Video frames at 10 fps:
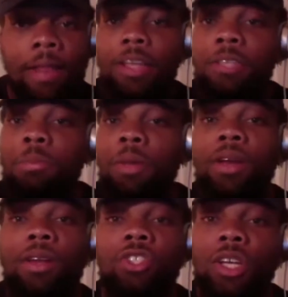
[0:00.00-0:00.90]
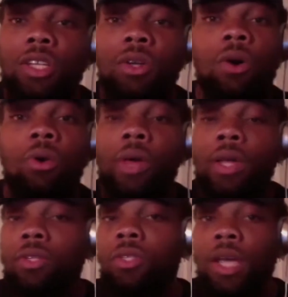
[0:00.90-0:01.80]
it's bigger than just, oh,
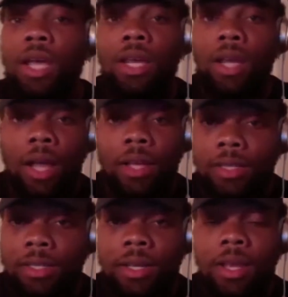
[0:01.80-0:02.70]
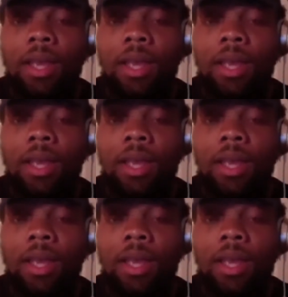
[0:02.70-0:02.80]
entertaining us.